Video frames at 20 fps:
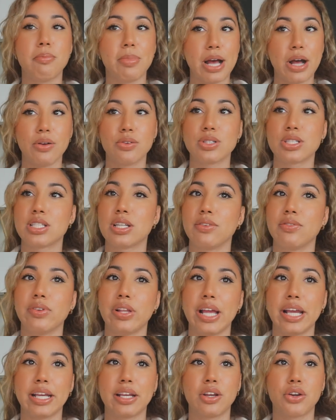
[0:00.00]
bouts of
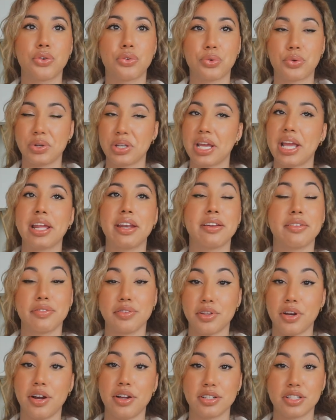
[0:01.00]
like creative
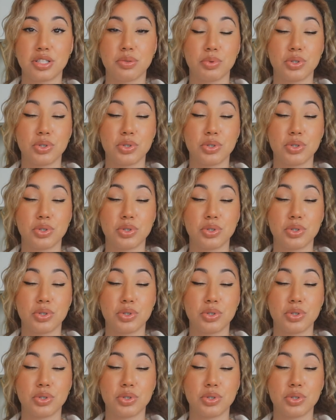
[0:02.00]
thoughts,